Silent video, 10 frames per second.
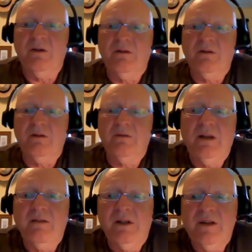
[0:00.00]

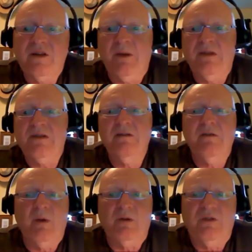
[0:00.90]
relatively inexpensive,
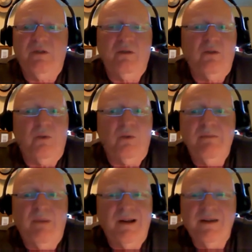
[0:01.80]
about
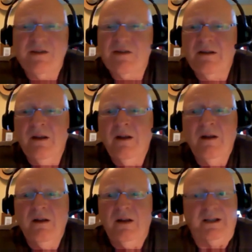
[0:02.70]
$20.
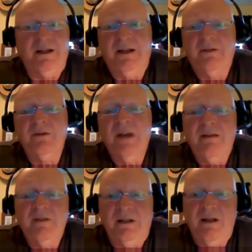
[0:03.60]
I don't have
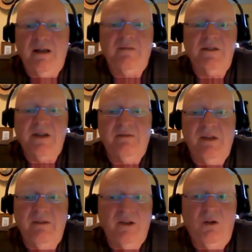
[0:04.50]
any left because I've
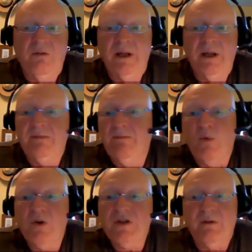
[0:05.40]
given all my
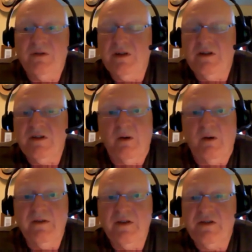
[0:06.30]
books out since
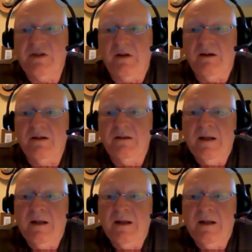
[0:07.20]
all of this started.